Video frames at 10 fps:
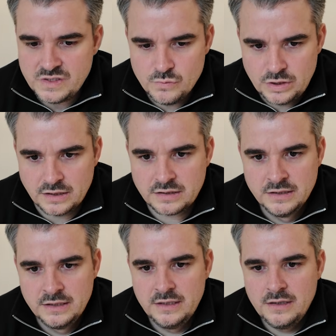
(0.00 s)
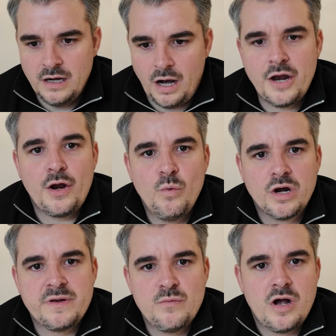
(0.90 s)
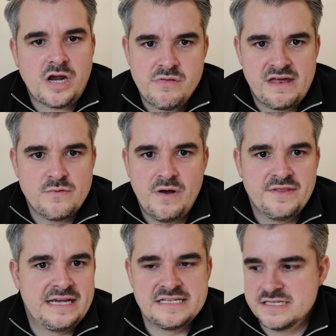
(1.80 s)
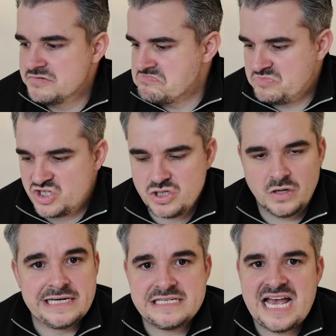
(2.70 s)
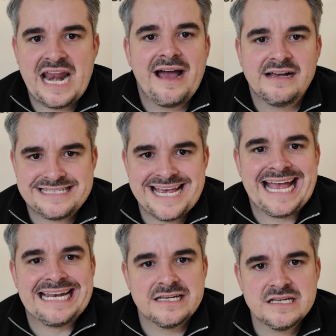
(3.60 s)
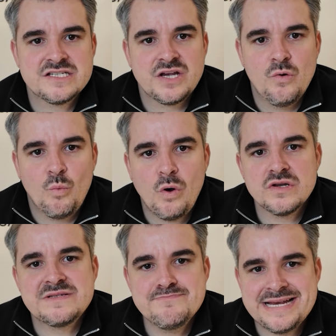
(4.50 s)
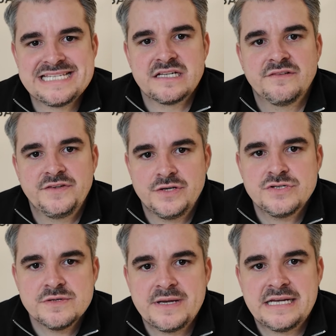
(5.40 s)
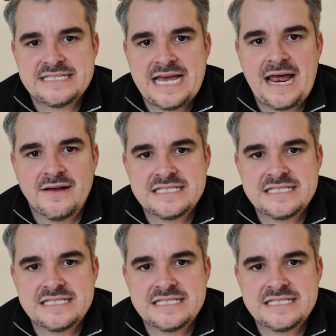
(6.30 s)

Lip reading: Well, look, I don't want to be working with anyone that isn't solid 10 out of 10. So what's missing for you to be a 10 out